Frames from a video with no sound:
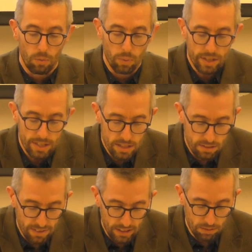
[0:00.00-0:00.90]
With his
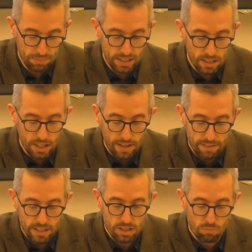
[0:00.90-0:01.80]
development,
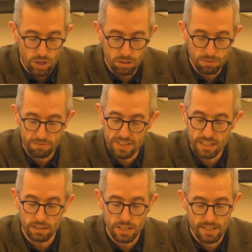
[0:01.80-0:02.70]
this realm of
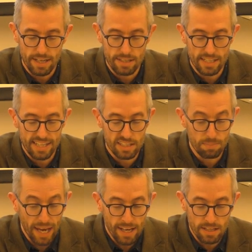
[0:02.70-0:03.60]
physical necessity
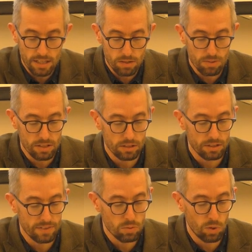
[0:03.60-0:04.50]
expands as a result
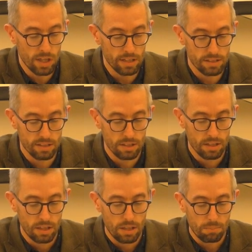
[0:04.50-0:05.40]
of his wants,
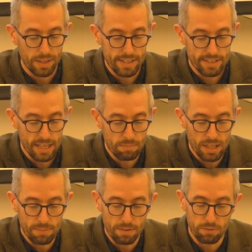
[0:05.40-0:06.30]
but at the same
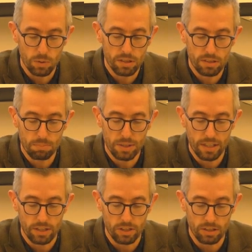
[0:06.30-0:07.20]
time, the forces of
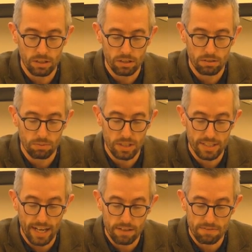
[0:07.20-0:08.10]
production, which
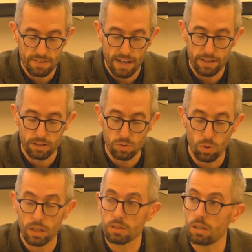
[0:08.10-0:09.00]
satisfy those
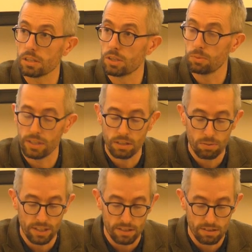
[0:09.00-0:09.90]
wants, also
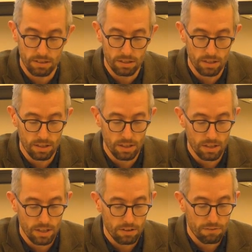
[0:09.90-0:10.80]
increase.
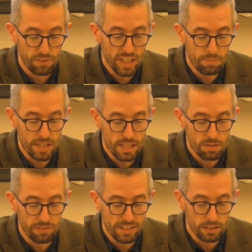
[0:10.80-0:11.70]
Freedom in this
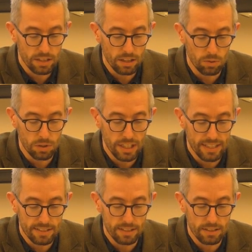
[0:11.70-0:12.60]
field can only
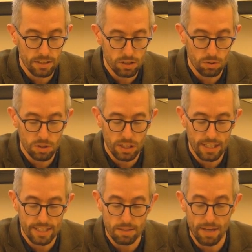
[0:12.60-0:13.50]
consist in
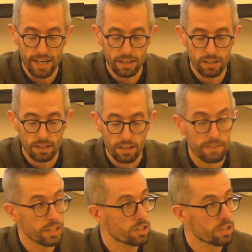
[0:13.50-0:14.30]
socialized man, the